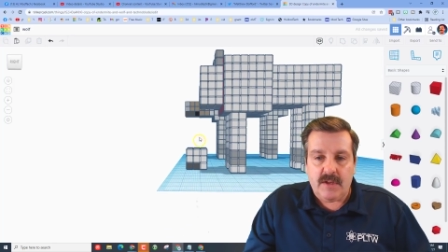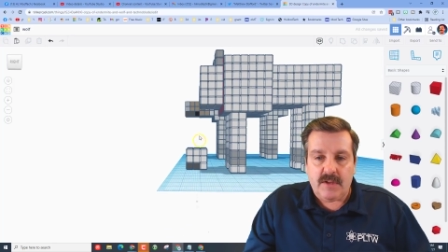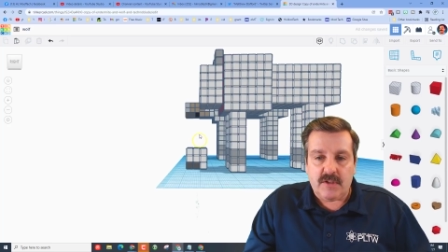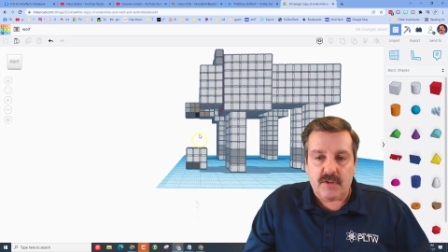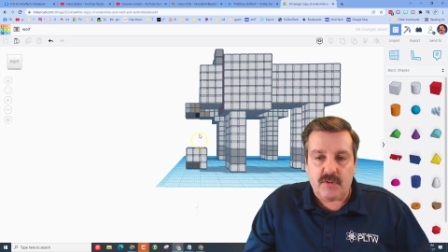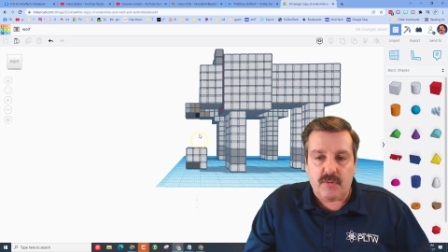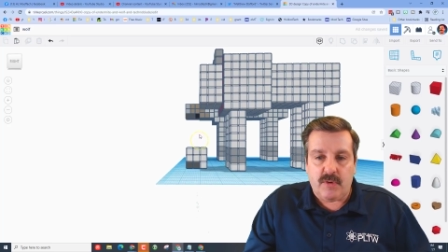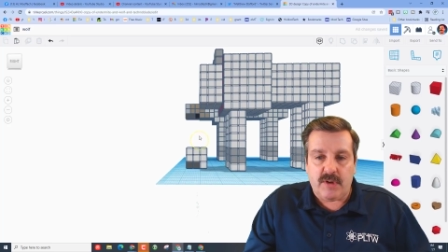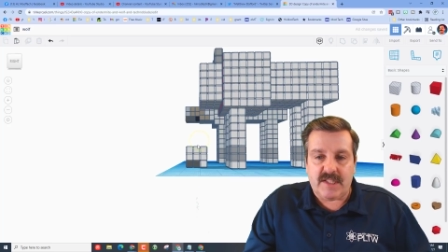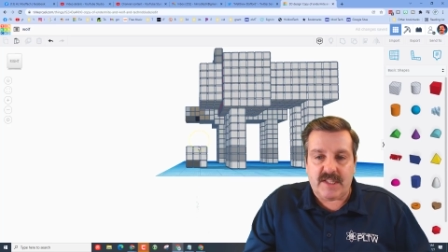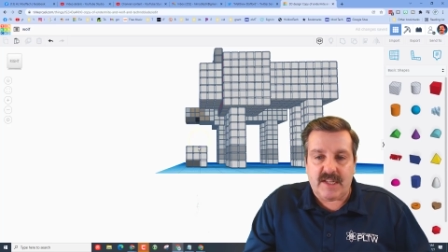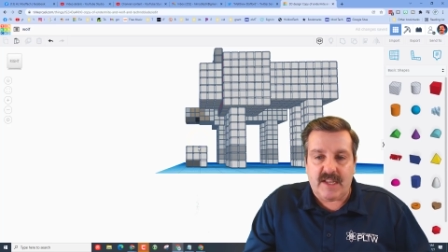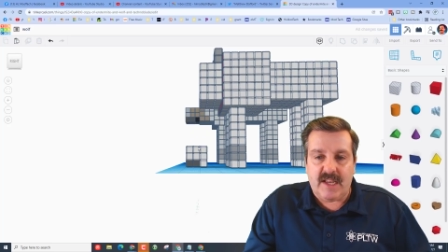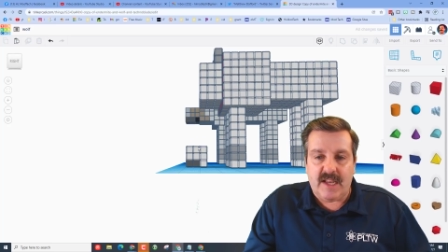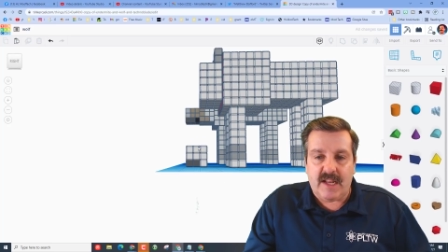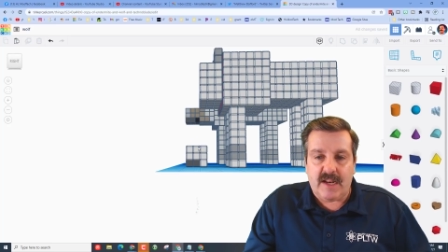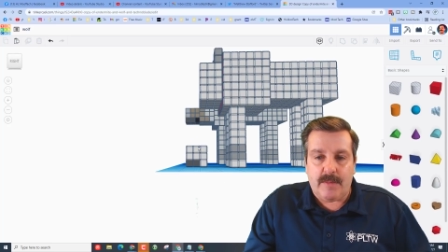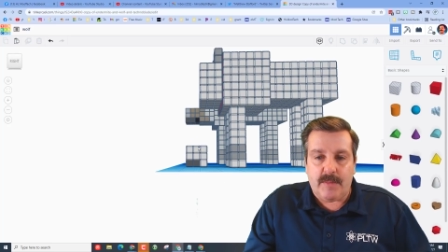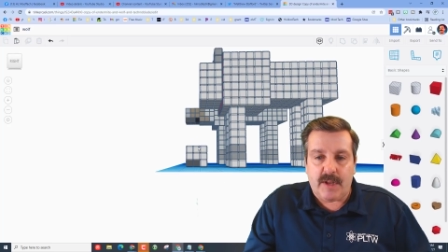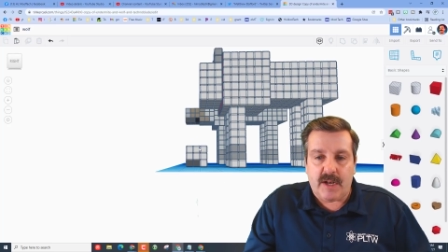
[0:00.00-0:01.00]
So once
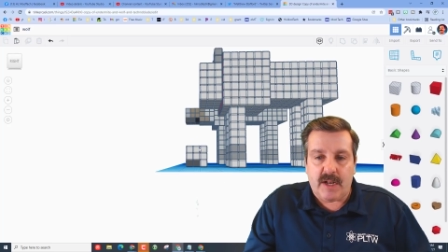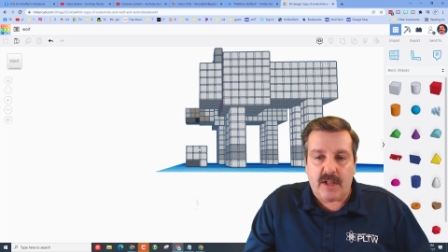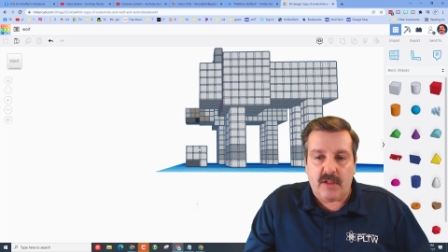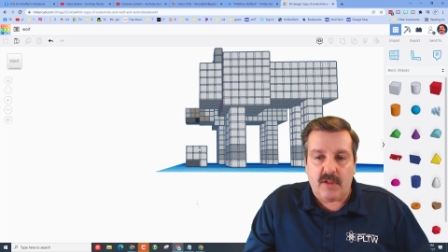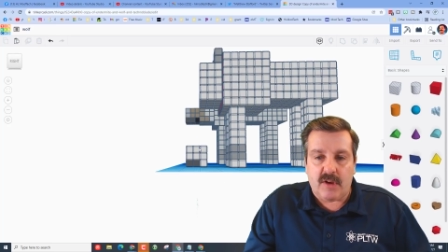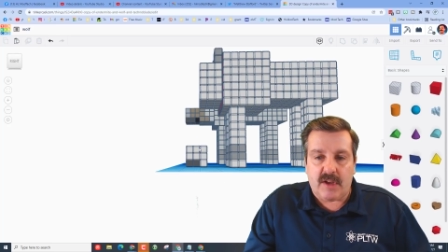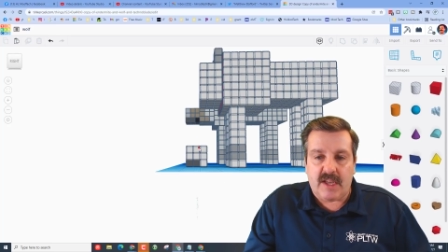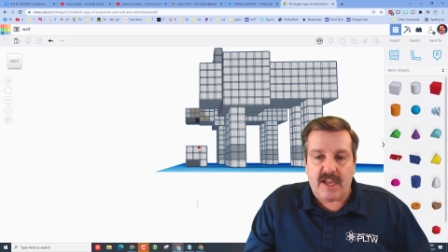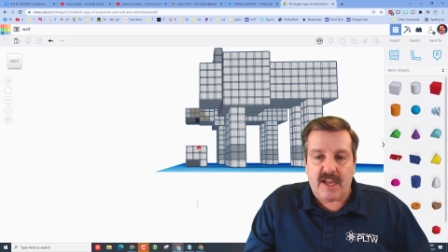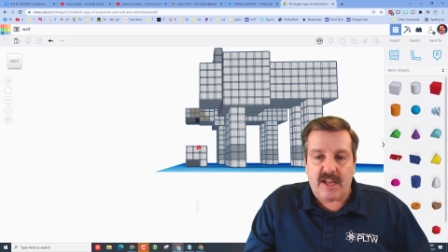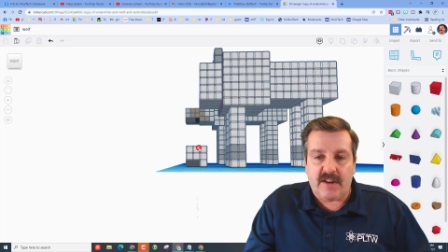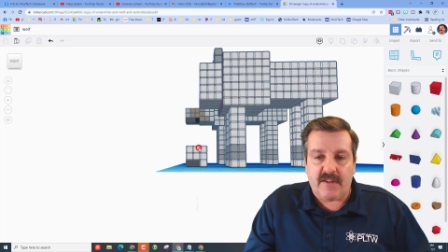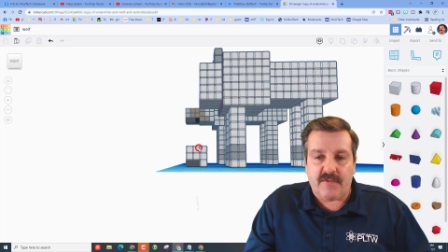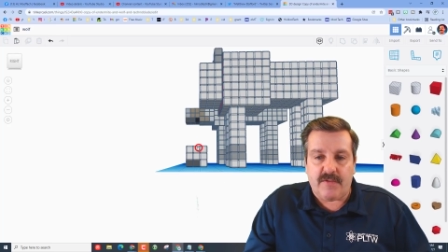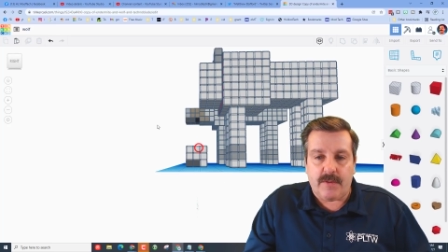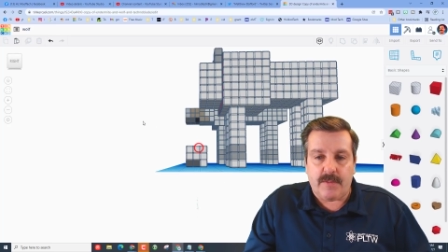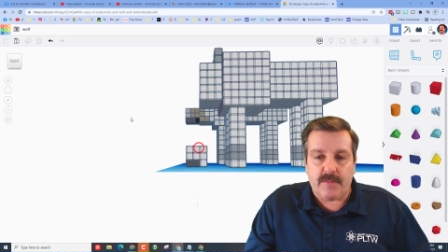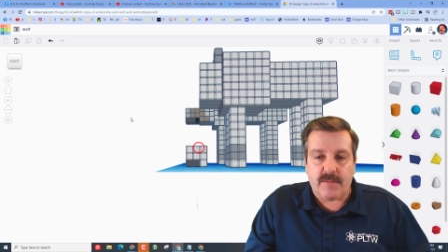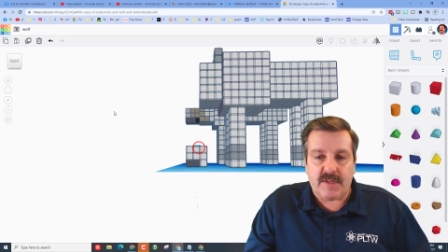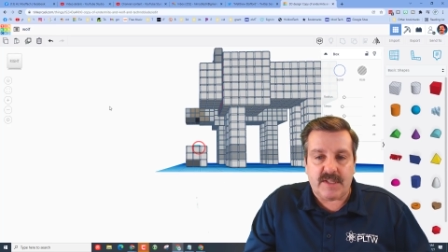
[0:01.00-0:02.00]
again, I'm going to look at it
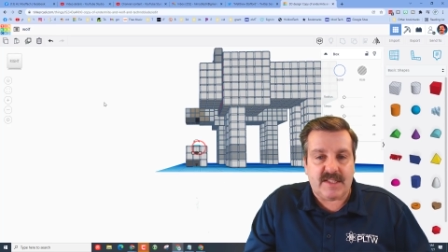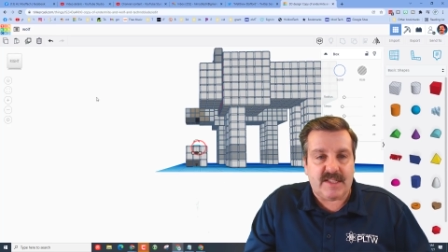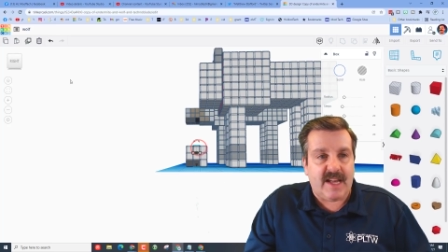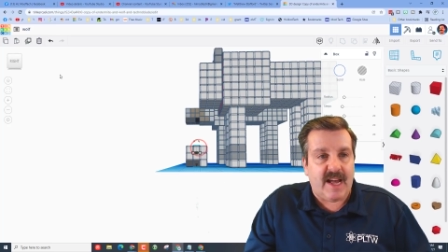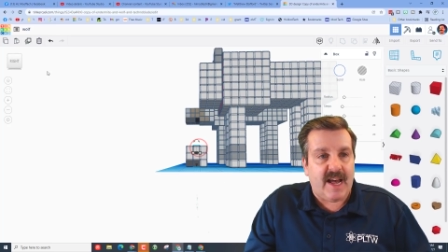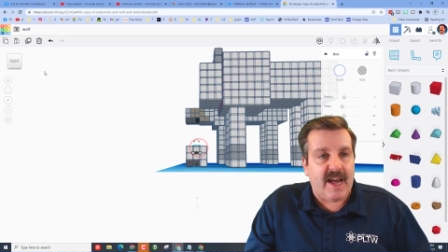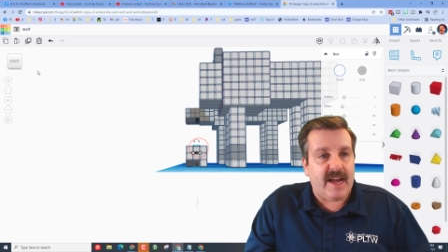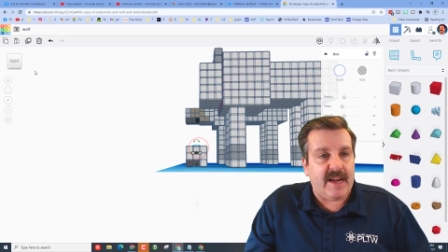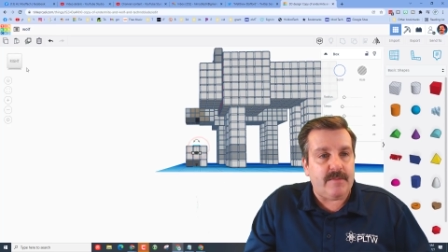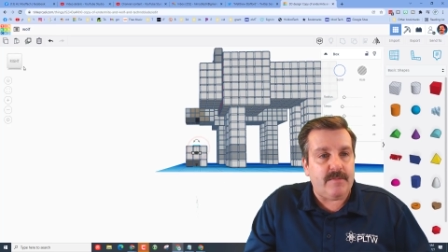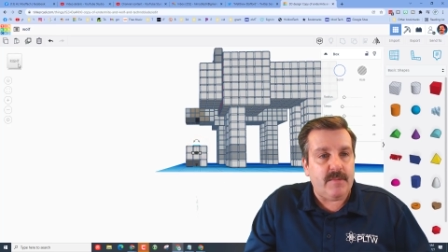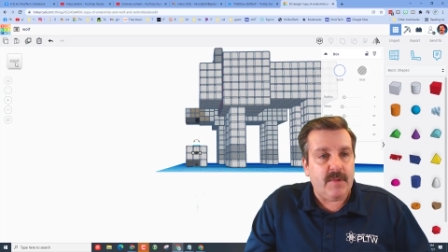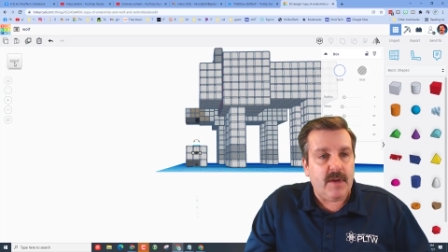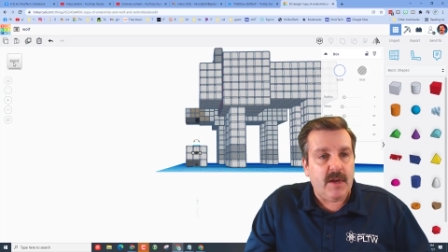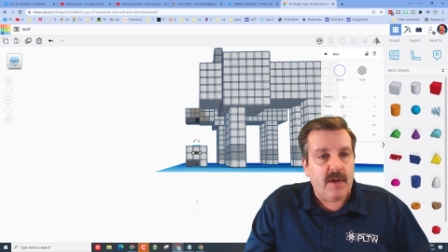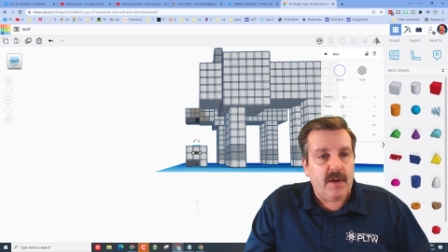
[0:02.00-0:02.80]
from the side.